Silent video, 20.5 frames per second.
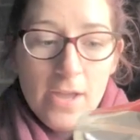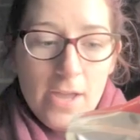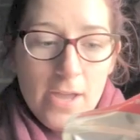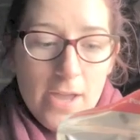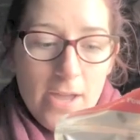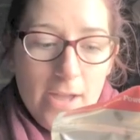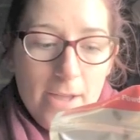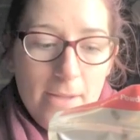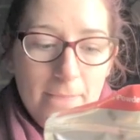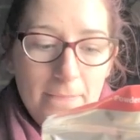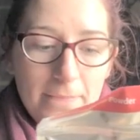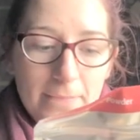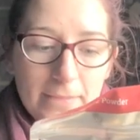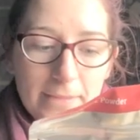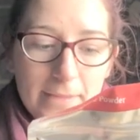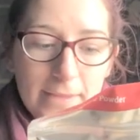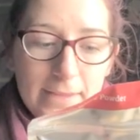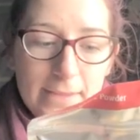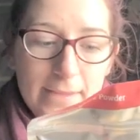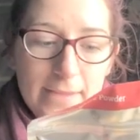
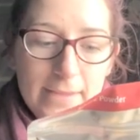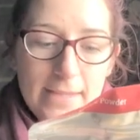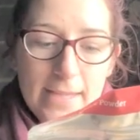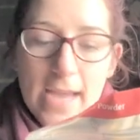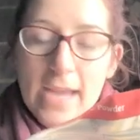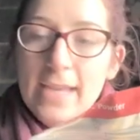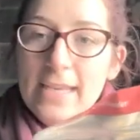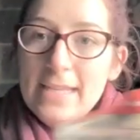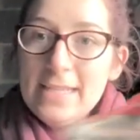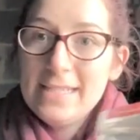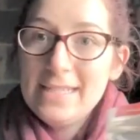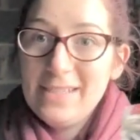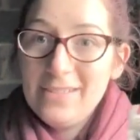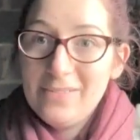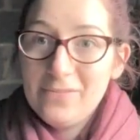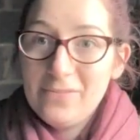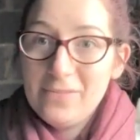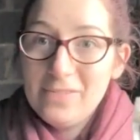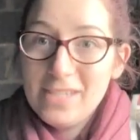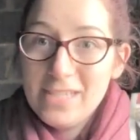That is
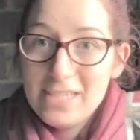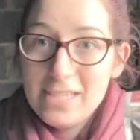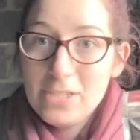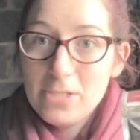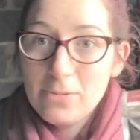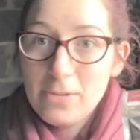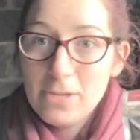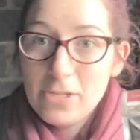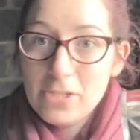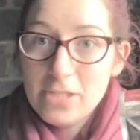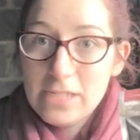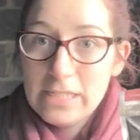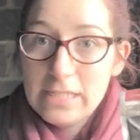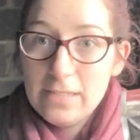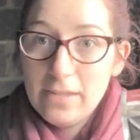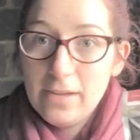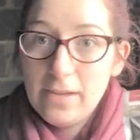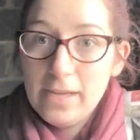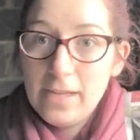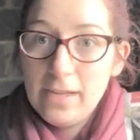if the situation is
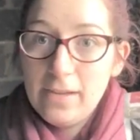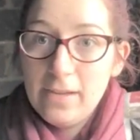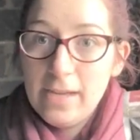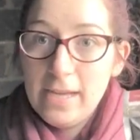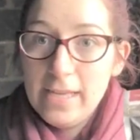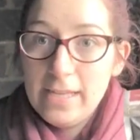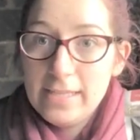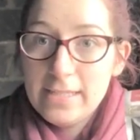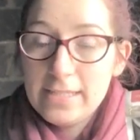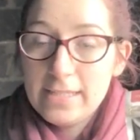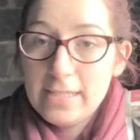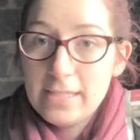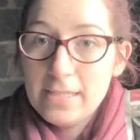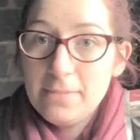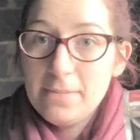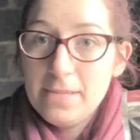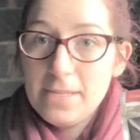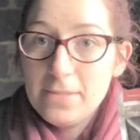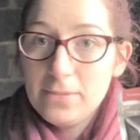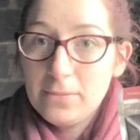dire and it's going
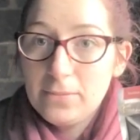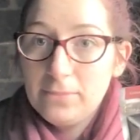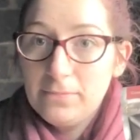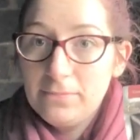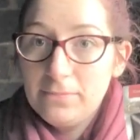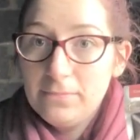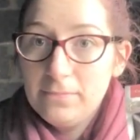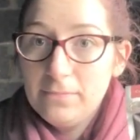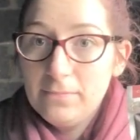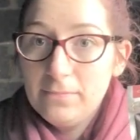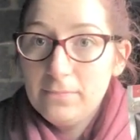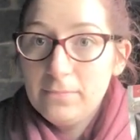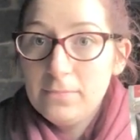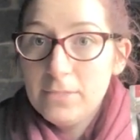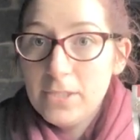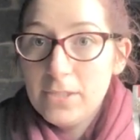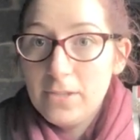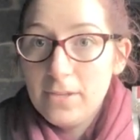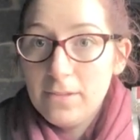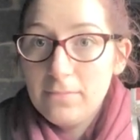to be sort of,
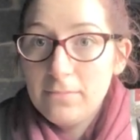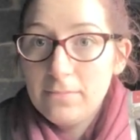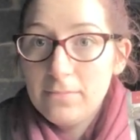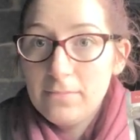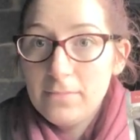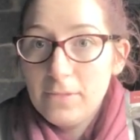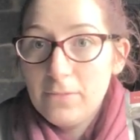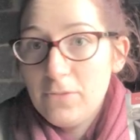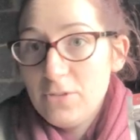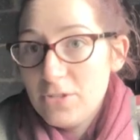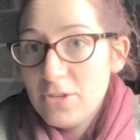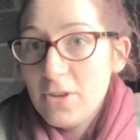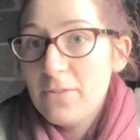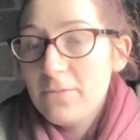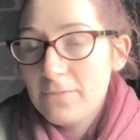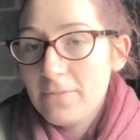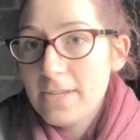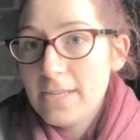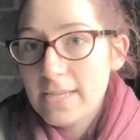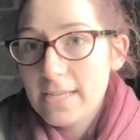you know, if you
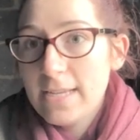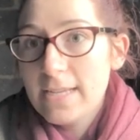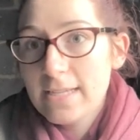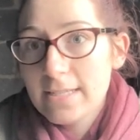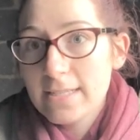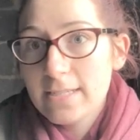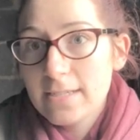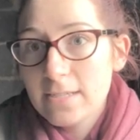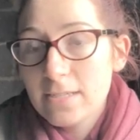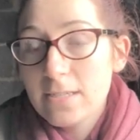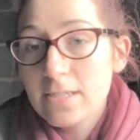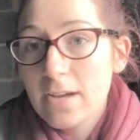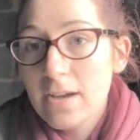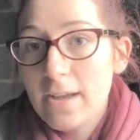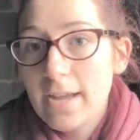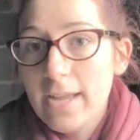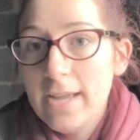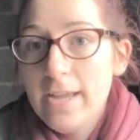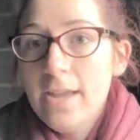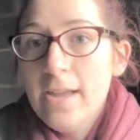don't feed it, it is going to
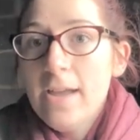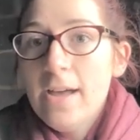die.